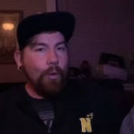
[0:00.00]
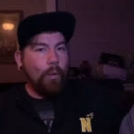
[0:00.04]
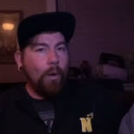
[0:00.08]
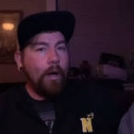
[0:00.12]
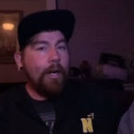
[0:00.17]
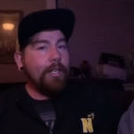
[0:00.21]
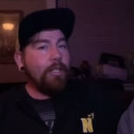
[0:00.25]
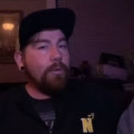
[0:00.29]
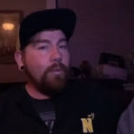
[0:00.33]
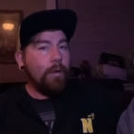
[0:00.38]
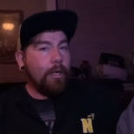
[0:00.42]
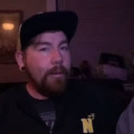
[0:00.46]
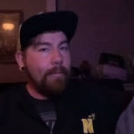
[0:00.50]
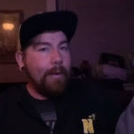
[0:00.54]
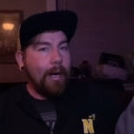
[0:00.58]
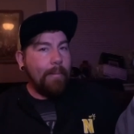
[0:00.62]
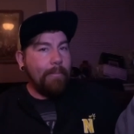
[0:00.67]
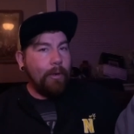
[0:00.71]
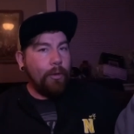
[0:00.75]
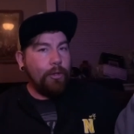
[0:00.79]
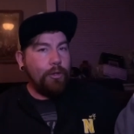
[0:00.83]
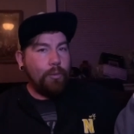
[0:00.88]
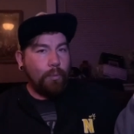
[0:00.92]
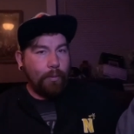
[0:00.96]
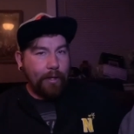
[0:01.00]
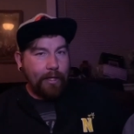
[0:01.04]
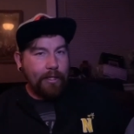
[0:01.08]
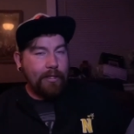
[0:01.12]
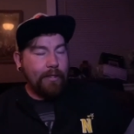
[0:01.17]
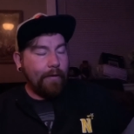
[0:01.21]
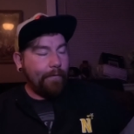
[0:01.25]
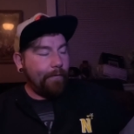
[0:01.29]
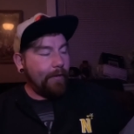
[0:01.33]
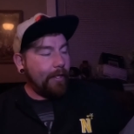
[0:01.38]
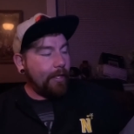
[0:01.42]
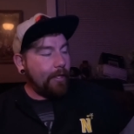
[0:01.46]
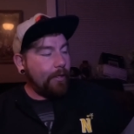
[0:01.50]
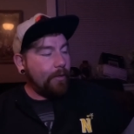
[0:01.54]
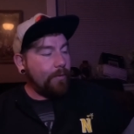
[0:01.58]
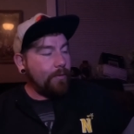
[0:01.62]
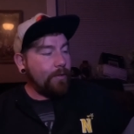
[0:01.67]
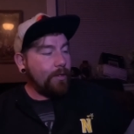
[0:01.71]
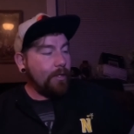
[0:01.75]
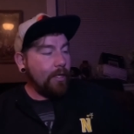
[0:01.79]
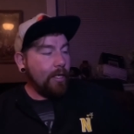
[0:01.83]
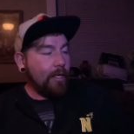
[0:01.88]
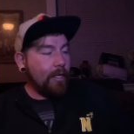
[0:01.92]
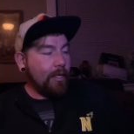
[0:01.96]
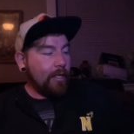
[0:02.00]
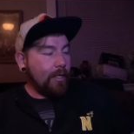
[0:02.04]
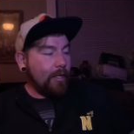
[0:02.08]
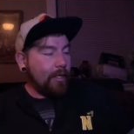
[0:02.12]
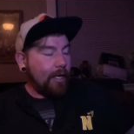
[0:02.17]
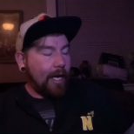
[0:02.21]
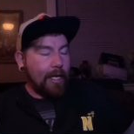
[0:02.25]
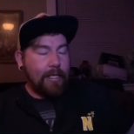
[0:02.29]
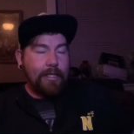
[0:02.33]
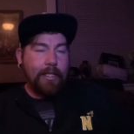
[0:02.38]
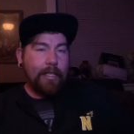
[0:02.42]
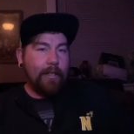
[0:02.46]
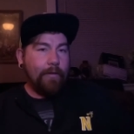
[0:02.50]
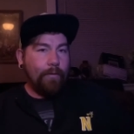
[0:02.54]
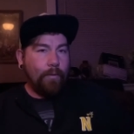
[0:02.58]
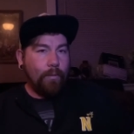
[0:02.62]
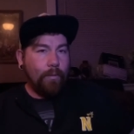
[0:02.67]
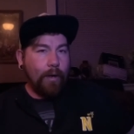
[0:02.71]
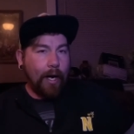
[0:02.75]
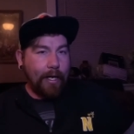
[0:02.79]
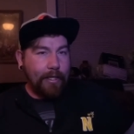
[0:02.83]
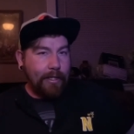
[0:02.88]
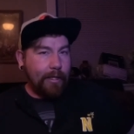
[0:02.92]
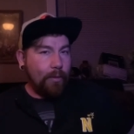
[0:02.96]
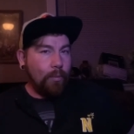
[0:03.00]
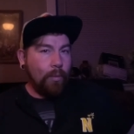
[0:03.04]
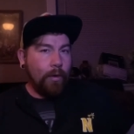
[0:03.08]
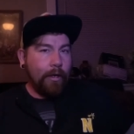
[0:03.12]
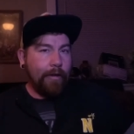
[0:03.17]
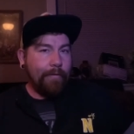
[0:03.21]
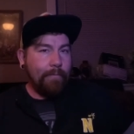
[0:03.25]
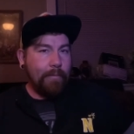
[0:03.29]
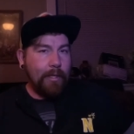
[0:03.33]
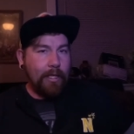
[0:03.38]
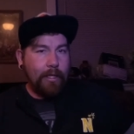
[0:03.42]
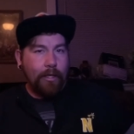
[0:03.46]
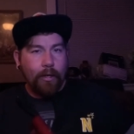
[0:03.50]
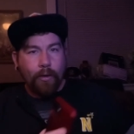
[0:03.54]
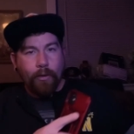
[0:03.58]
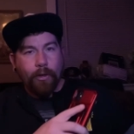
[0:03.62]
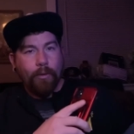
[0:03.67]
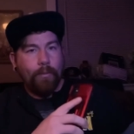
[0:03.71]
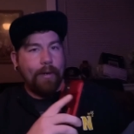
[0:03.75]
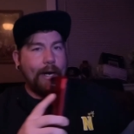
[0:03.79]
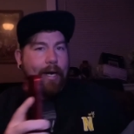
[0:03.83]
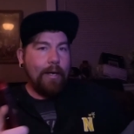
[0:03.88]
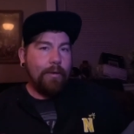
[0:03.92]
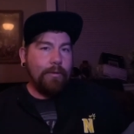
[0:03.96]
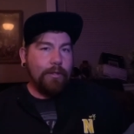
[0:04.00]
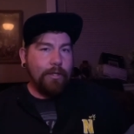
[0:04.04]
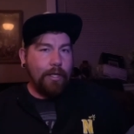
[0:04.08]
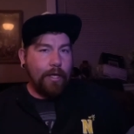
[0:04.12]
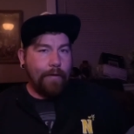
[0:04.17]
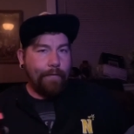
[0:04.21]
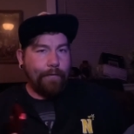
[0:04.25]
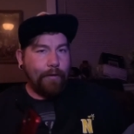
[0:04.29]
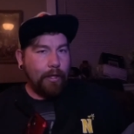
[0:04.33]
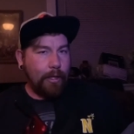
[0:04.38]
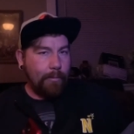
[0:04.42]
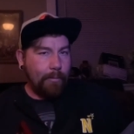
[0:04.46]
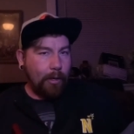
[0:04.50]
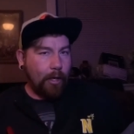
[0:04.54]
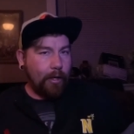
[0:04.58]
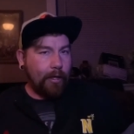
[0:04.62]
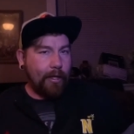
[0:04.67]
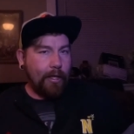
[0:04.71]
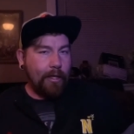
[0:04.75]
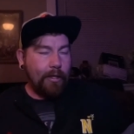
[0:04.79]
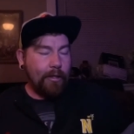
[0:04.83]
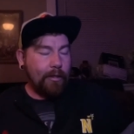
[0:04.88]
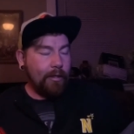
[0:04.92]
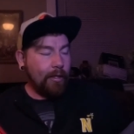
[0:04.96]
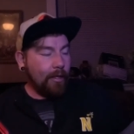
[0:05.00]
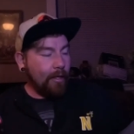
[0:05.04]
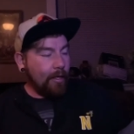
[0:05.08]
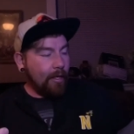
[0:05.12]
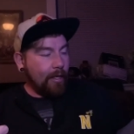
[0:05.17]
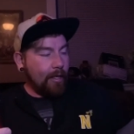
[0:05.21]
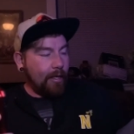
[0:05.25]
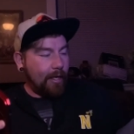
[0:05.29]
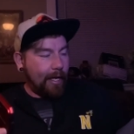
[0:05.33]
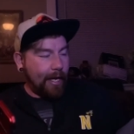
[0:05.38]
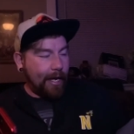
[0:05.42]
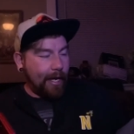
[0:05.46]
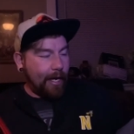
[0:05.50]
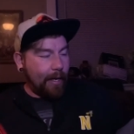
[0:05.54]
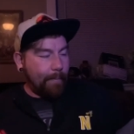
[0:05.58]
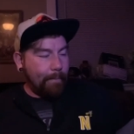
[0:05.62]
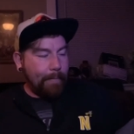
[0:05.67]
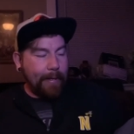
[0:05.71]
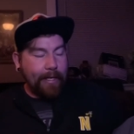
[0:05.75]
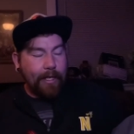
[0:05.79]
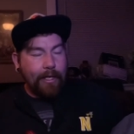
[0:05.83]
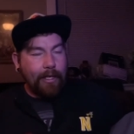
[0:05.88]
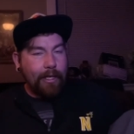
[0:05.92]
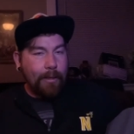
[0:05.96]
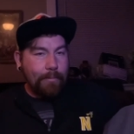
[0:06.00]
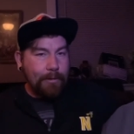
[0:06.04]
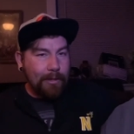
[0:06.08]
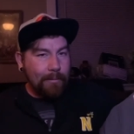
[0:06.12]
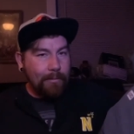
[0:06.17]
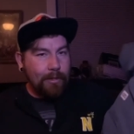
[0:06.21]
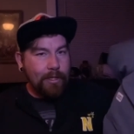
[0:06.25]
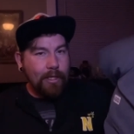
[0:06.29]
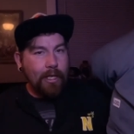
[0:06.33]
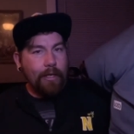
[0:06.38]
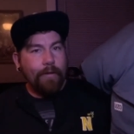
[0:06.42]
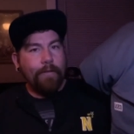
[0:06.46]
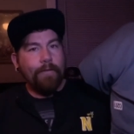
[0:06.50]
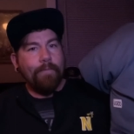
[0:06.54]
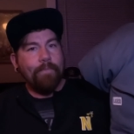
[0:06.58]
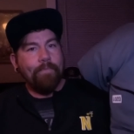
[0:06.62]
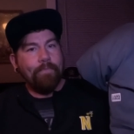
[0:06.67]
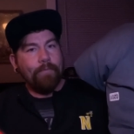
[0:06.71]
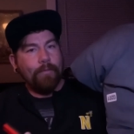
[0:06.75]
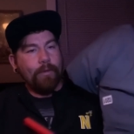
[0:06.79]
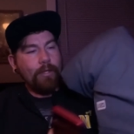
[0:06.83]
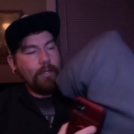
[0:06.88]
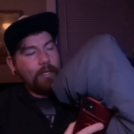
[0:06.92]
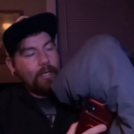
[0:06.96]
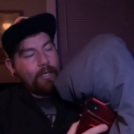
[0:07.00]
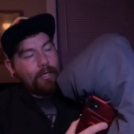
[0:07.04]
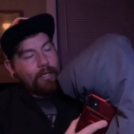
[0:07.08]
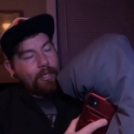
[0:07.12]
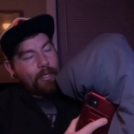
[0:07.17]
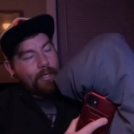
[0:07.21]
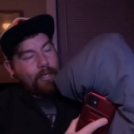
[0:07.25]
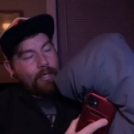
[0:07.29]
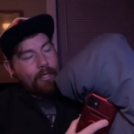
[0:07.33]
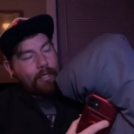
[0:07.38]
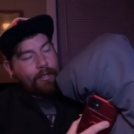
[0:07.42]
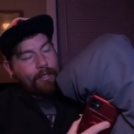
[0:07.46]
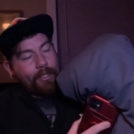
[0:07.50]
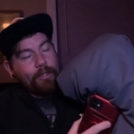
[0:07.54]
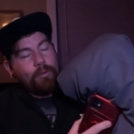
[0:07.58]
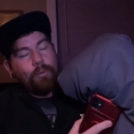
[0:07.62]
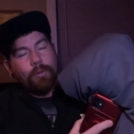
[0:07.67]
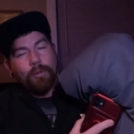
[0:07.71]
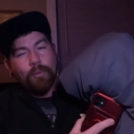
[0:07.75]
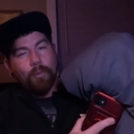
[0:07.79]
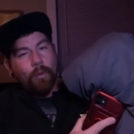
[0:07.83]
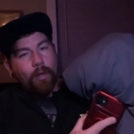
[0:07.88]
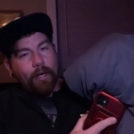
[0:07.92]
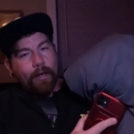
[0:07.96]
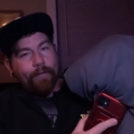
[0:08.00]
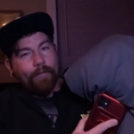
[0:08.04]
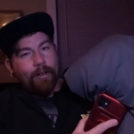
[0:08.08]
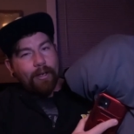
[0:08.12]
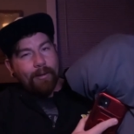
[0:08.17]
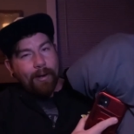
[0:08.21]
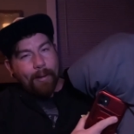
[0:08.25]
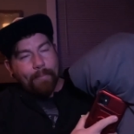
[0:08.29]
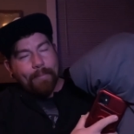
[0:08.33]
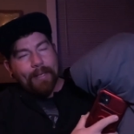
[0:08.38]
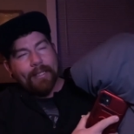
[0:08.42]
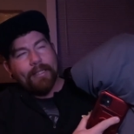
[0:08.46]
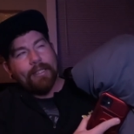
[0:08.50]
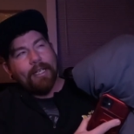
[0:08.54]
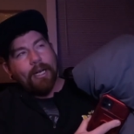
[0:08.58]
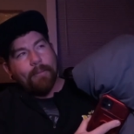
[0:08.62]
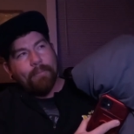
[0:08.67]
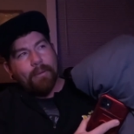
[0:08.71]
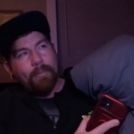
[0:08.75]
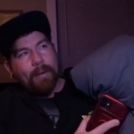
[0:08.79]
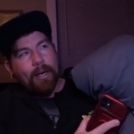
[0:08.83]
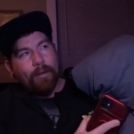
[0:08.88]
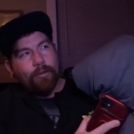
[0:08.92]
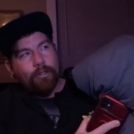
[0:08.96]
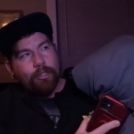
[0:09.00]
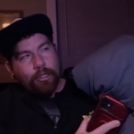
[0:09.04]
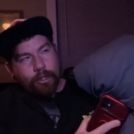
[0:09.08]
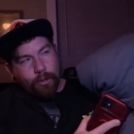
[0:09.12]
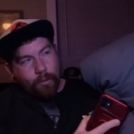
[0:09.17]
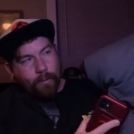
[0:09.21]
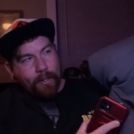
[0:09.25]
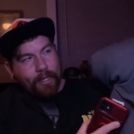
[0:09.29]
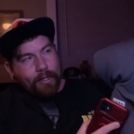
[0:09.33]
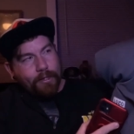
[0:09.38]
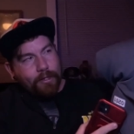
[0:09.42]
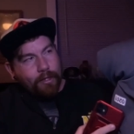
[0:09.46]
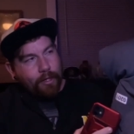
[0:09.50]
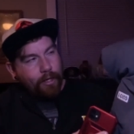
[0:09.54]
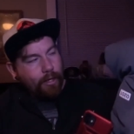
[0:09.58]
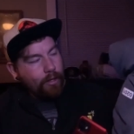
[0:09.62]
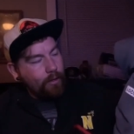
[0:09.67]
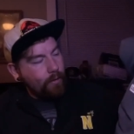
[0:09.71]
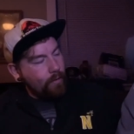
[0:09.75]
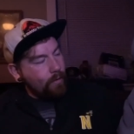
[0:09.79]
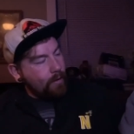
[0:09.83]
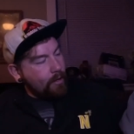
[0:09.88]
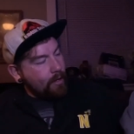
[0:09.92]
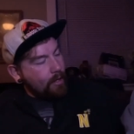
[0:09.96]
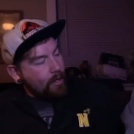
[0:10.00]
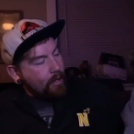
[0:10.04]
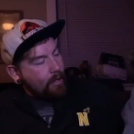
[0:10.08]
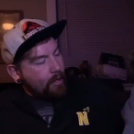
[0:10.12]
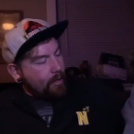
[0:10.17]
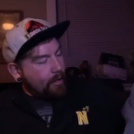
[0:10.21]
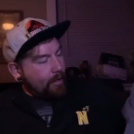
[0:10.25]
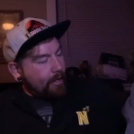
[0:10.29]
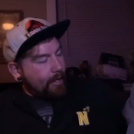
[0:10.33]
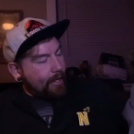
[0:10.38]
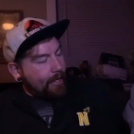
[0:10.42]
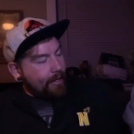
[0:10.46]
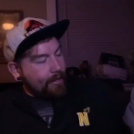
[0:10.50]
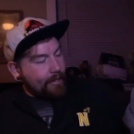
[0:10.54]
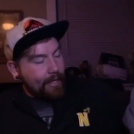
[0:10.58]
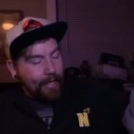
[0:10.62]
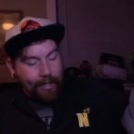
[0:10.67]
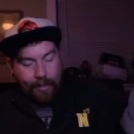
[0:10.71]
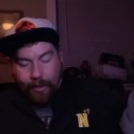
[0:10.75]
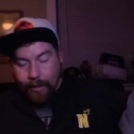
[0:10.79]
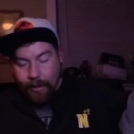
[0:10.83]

you watched one of my most recent videos, I did one of me going around to the flea market and picking up some stuff. This was one of them. I picked it up about 2 weeks ago. It is a